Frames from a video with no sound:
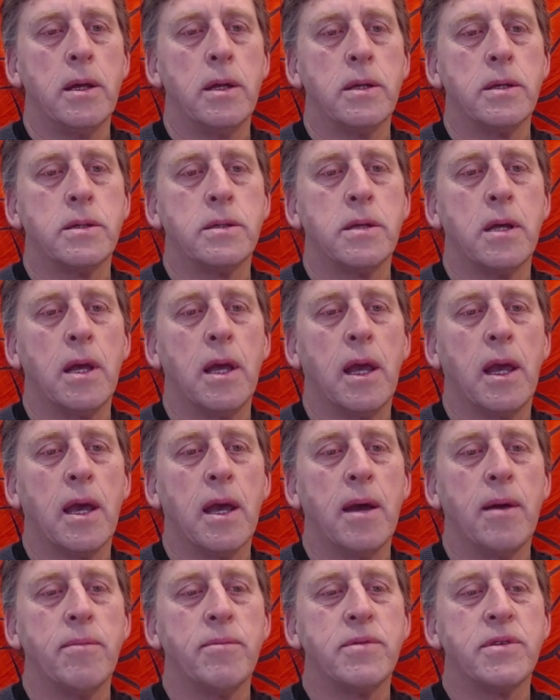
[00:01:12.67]
So here
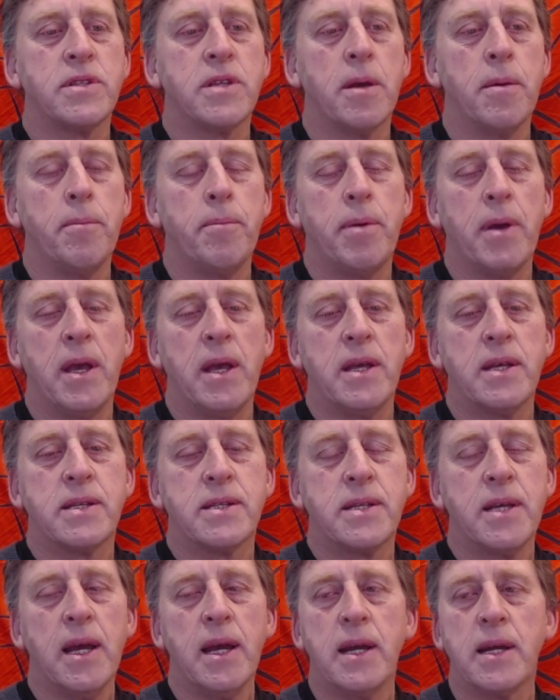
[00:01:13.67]
comes
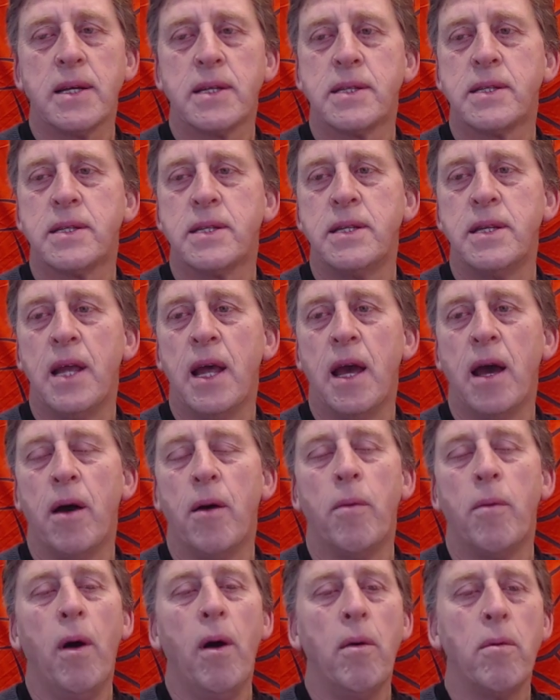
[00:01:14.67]
b6. Now
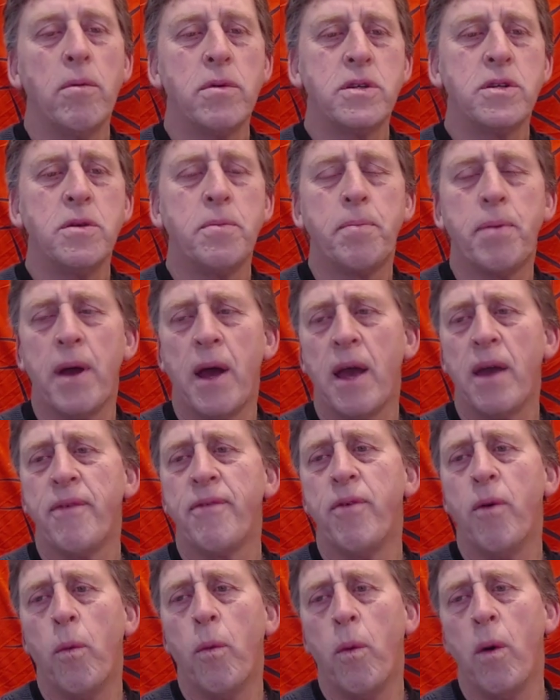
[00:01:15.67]
what would you play
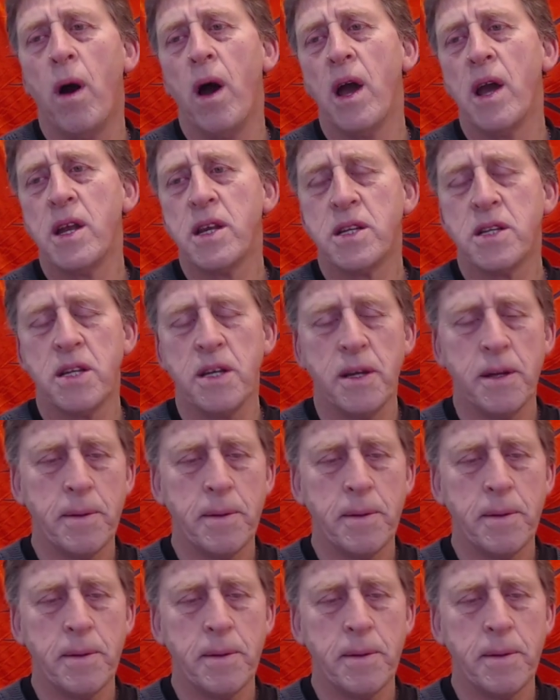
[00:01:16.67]
for white?